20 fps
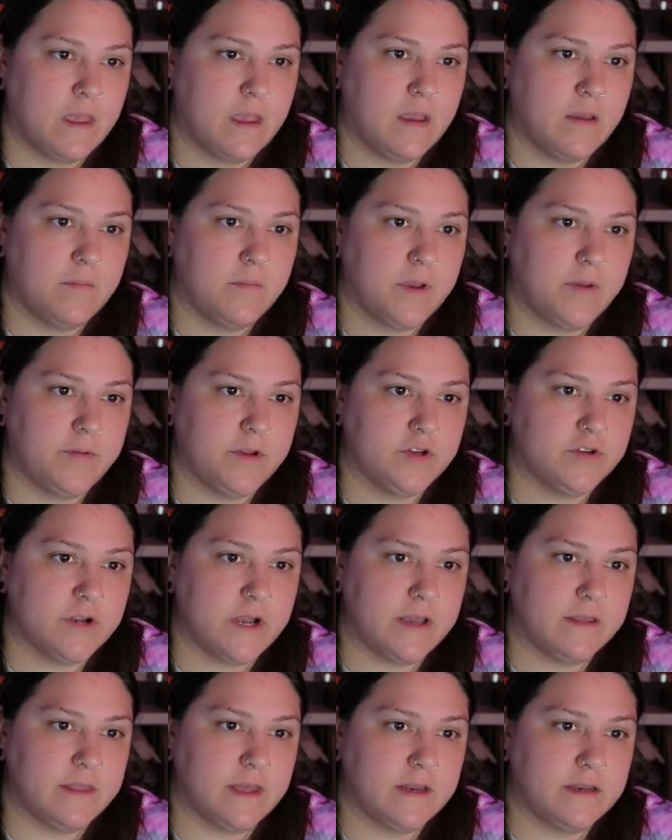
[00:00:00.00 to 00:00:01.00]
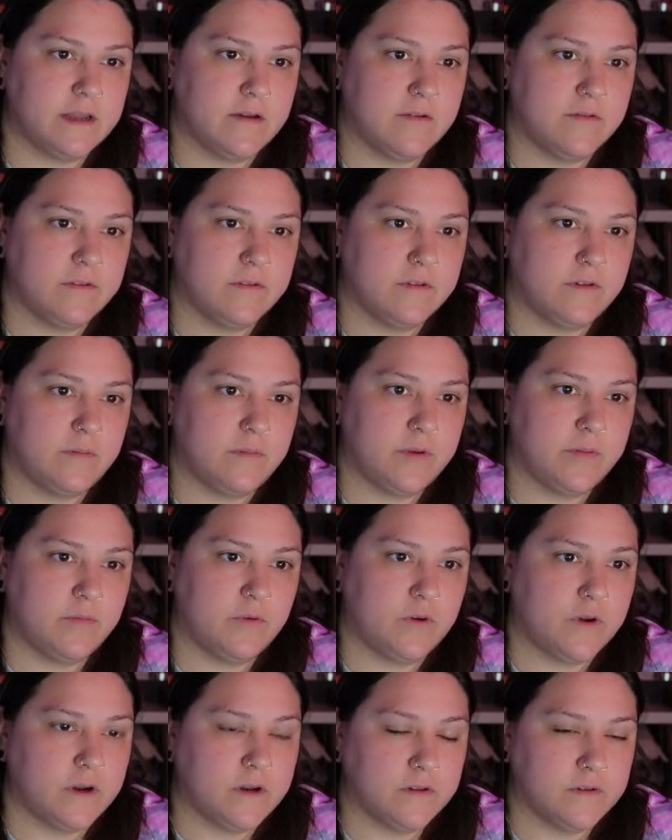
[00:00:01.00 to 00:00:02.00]
Maybe drag that down a little bit
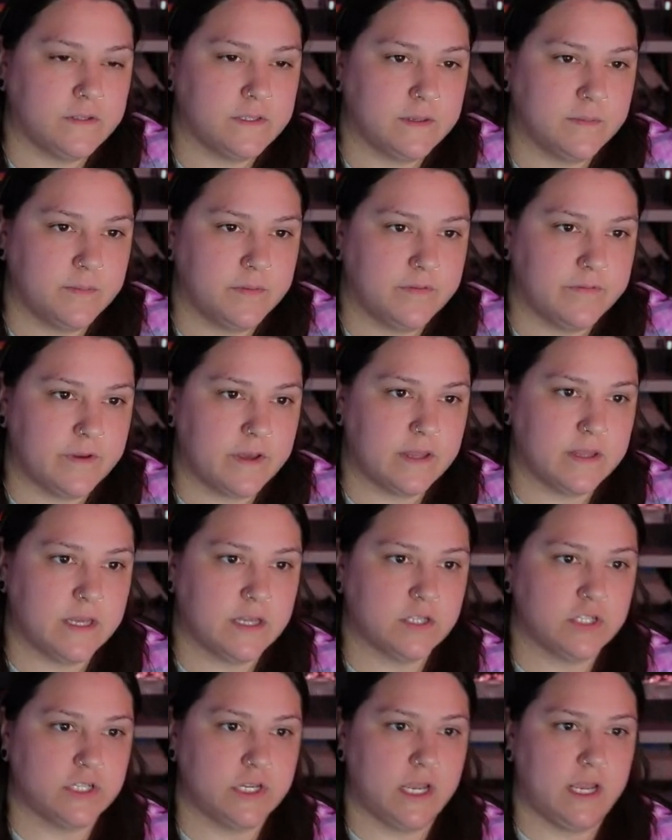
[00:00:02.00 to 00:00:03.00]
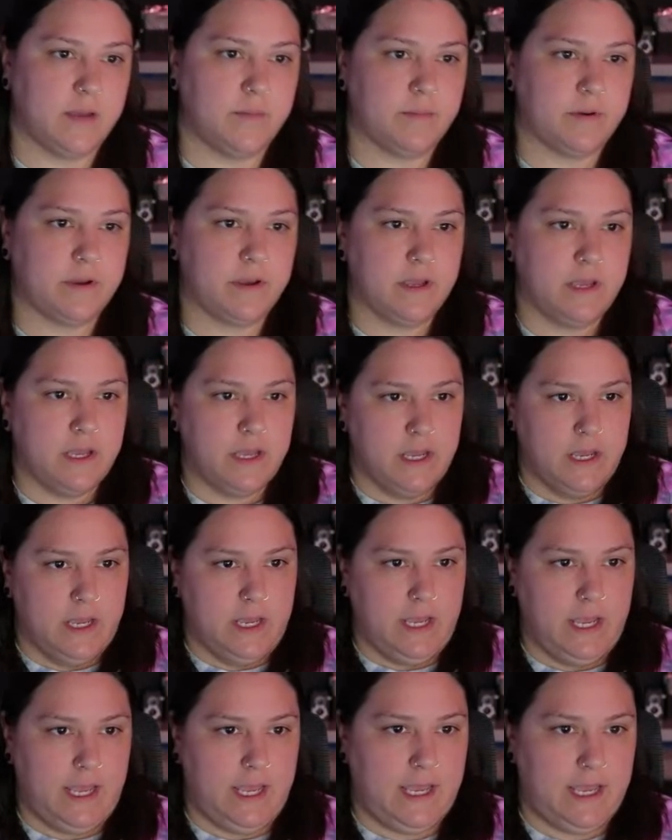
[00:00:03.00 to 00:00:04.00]
more and I'll simplify that shape.
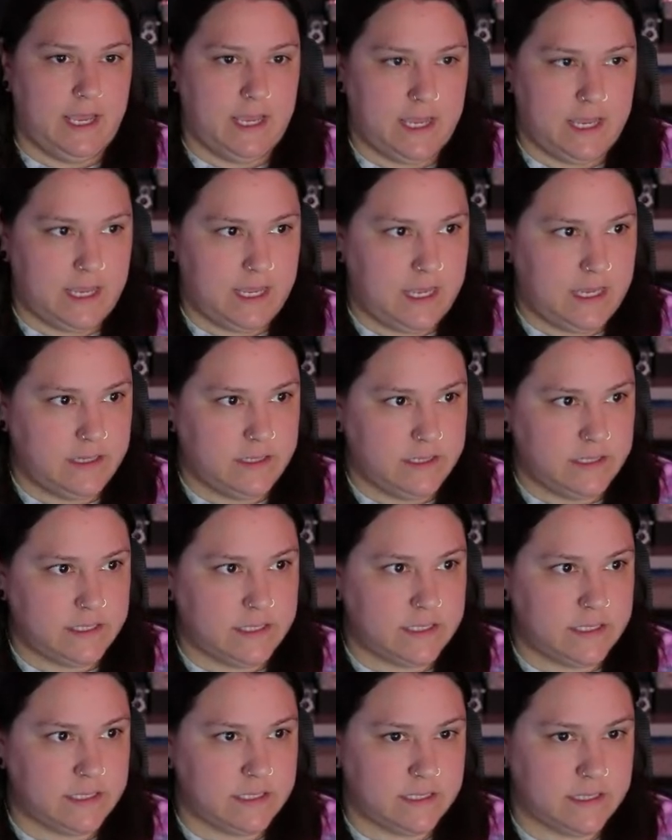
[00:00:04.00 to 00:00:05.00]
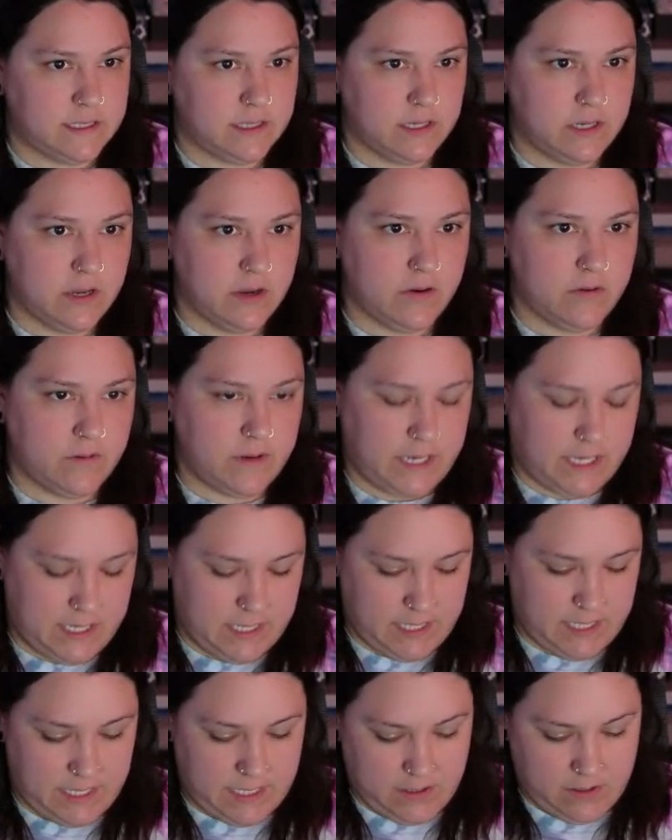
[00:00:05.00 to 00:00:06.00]
And go in
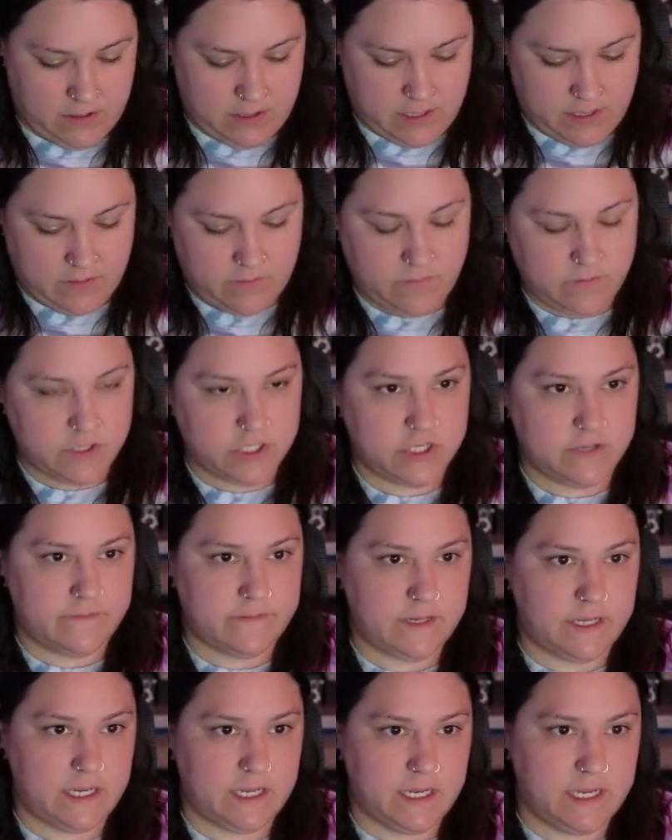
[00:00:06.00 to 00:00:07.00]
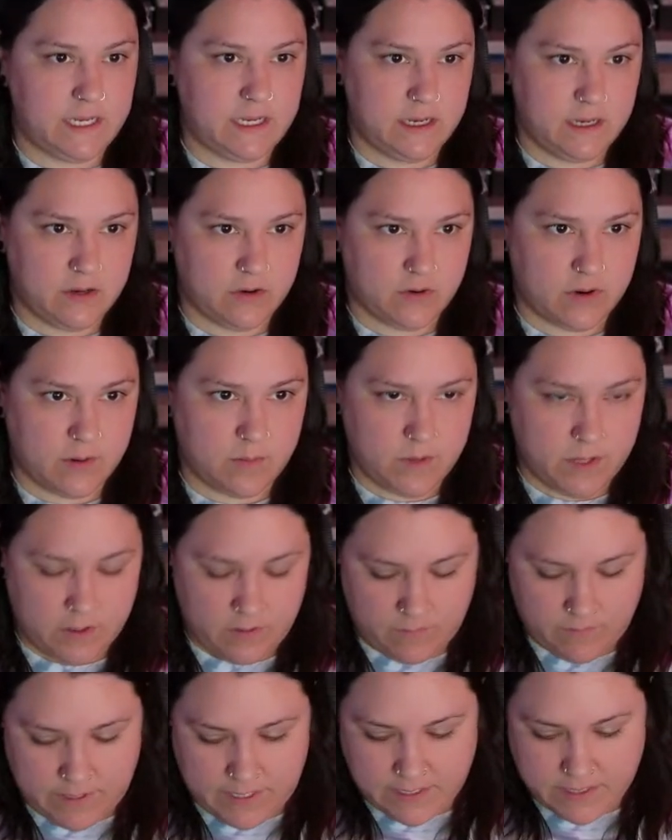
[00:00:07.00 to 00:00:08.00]
here now, Shift E, grab that
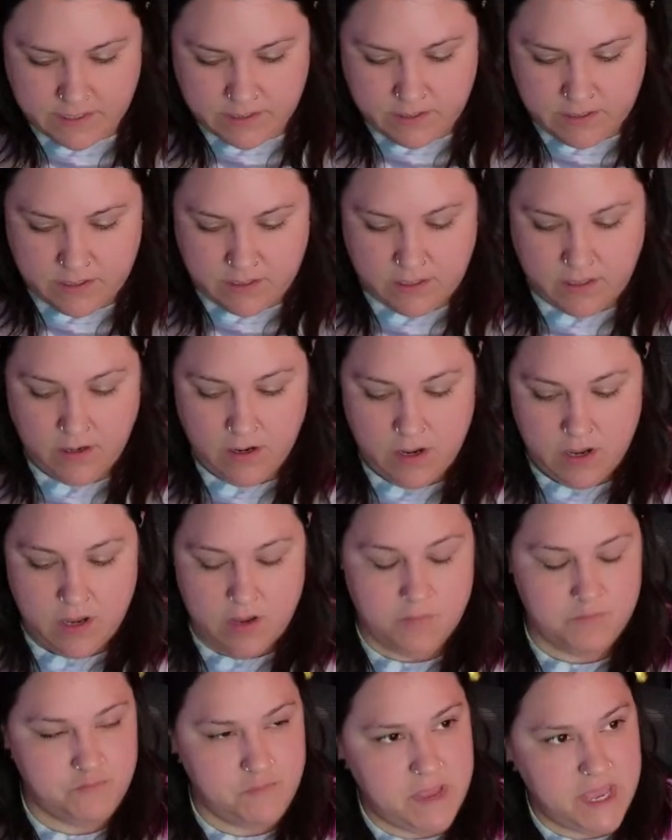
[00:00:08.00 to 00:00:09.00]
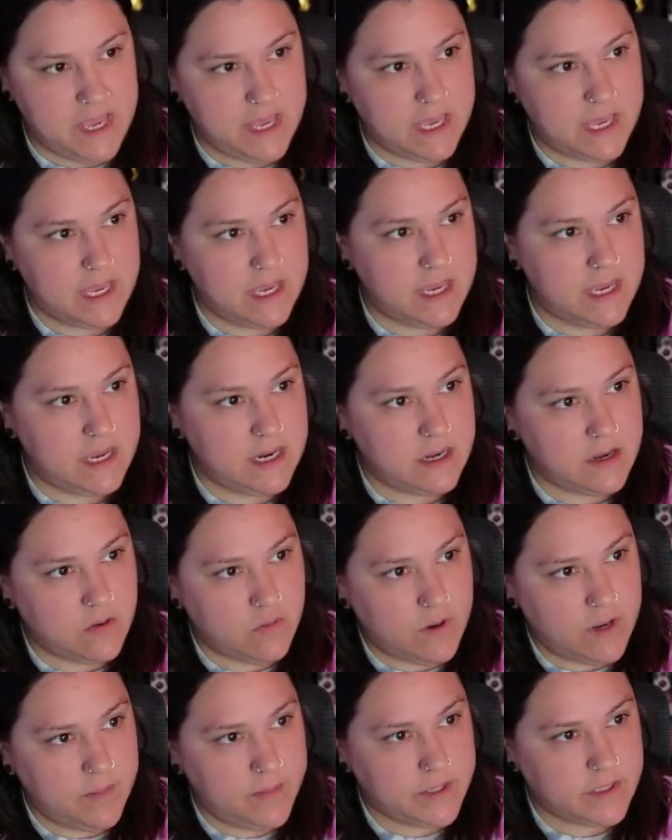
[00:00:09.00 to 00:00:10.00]
eraser, make it
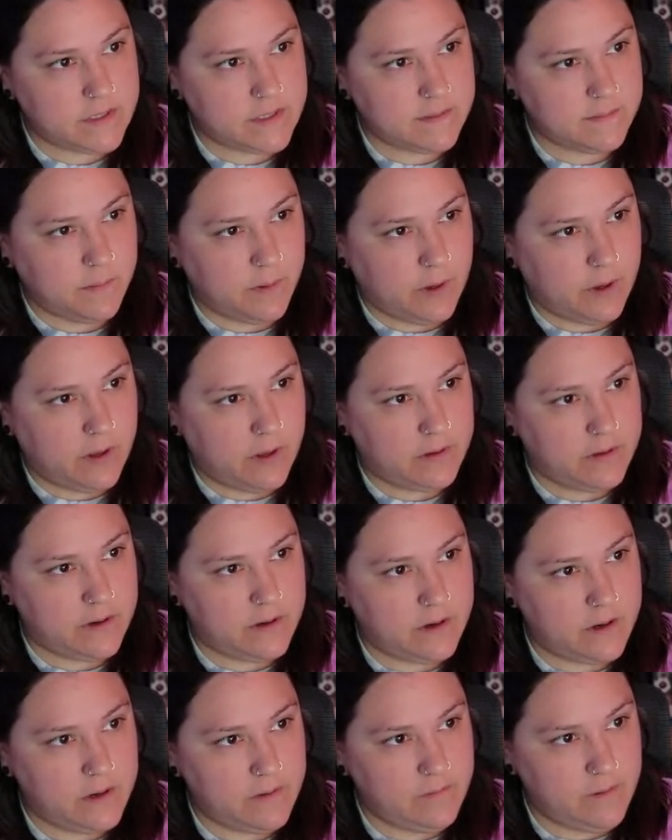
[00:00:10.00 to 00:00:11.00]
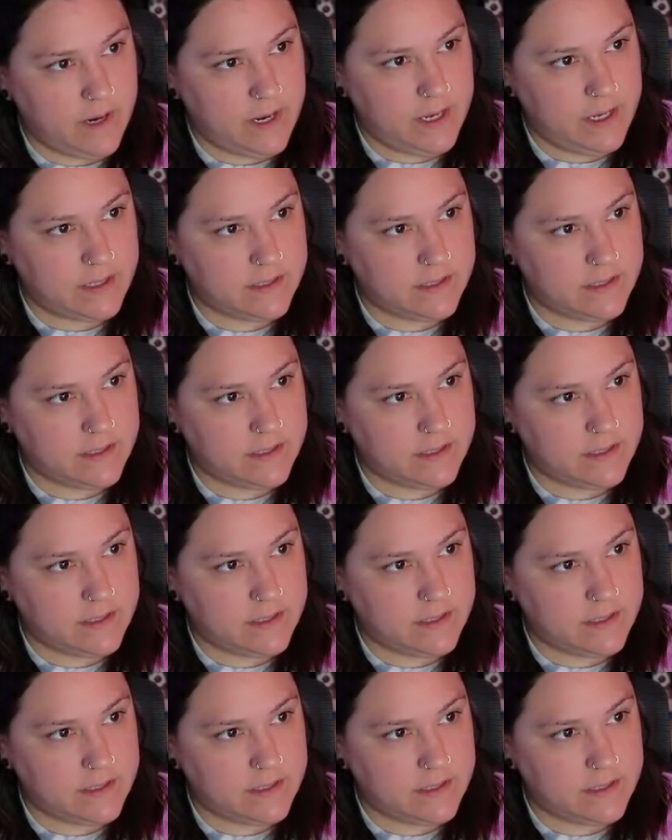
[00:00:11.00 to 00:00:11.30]
quite a bit smaller, right?